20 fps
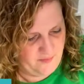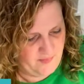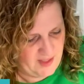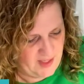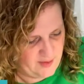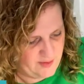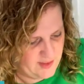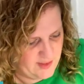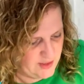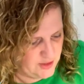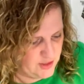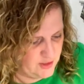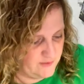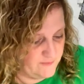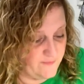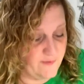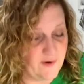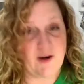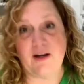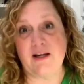think she's
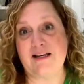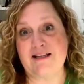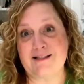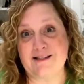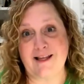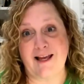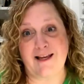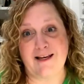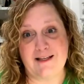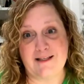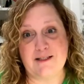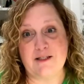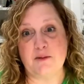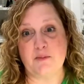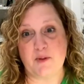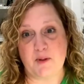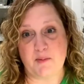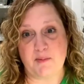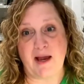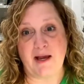very excited to be
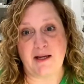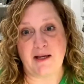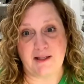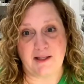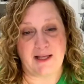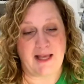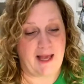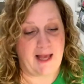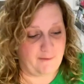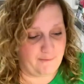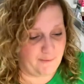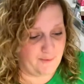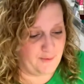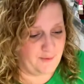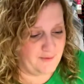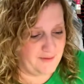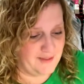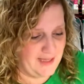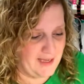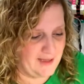back in the
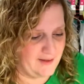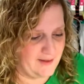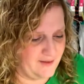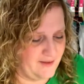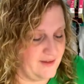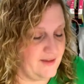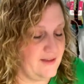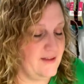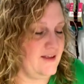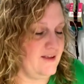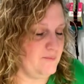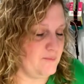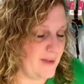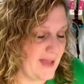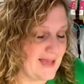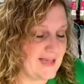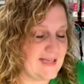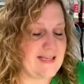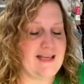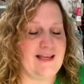
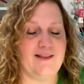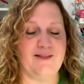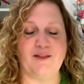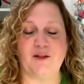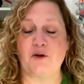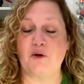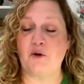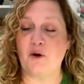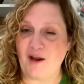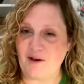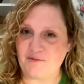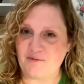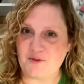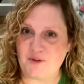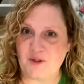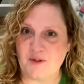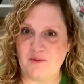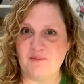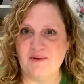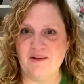back in the craft
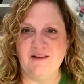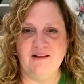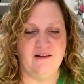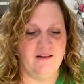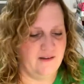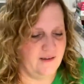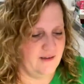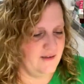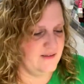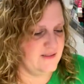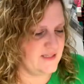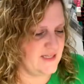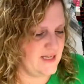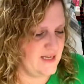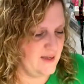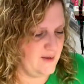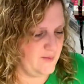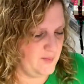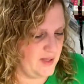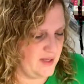room. See,
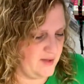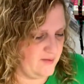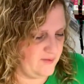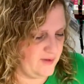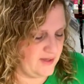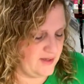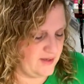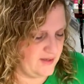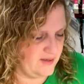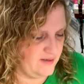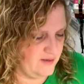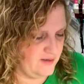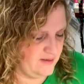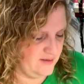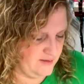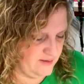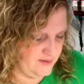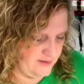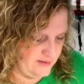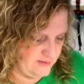I'm having a
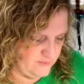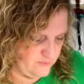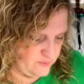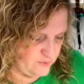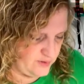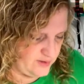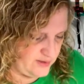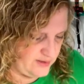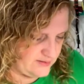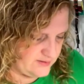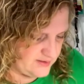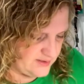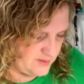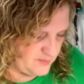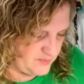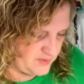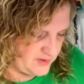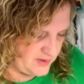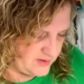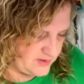Freudian slip
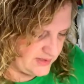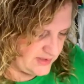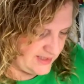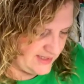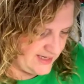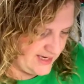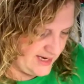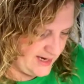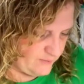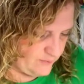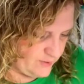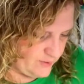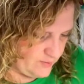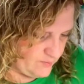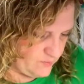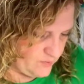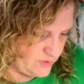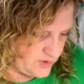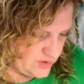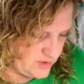there saying cat room,
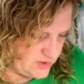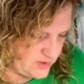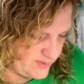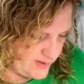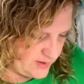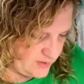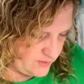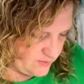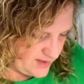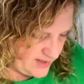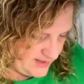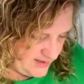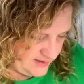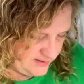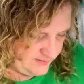which is about right.